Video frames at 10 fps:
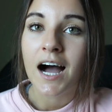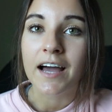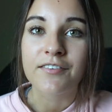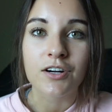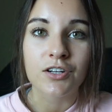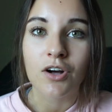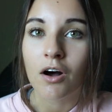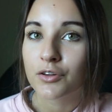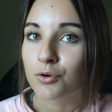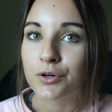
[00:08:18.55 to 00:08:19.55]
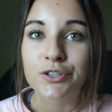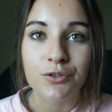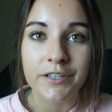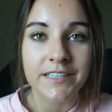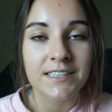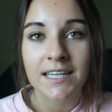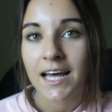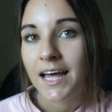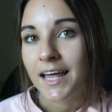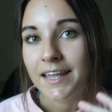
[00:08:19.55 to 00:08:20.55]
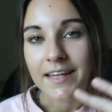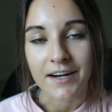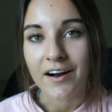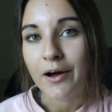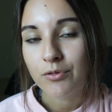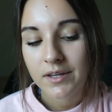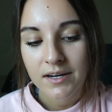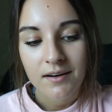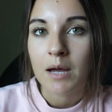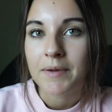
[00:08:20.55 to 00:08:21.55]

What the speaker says: I've heard all the horror stories that are out there.